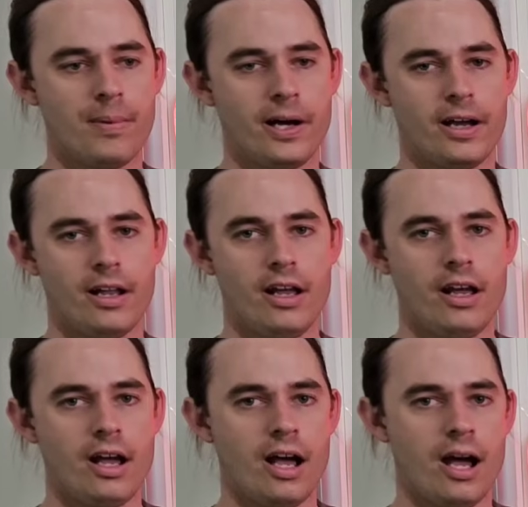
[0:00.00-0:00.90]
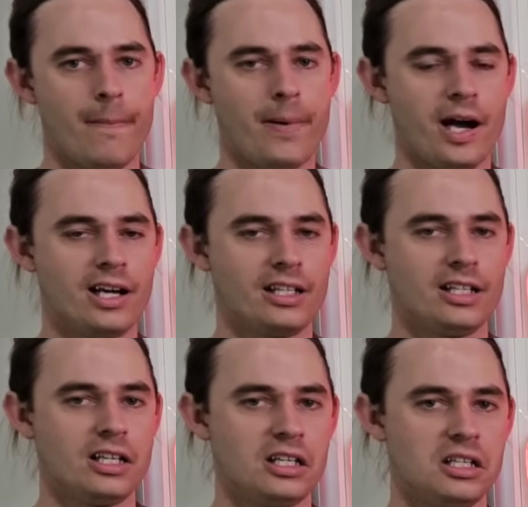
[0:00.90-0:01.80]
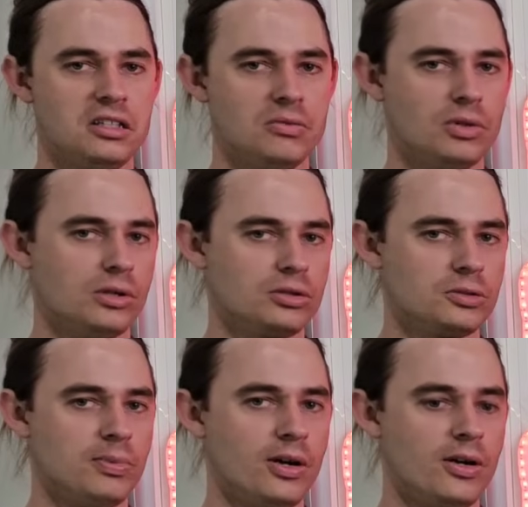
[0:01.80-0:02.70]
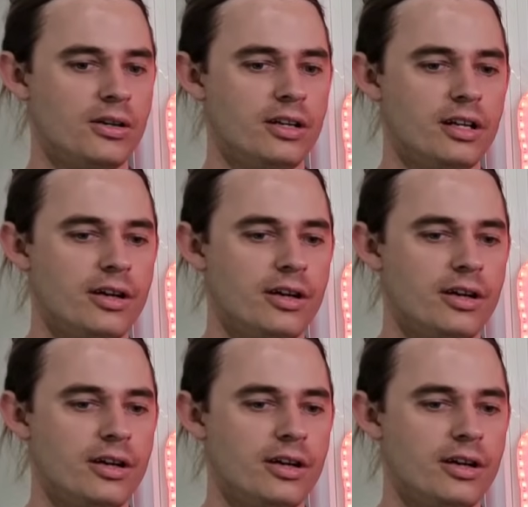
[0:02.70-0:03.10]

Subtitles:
but are parking it in the wrong spot.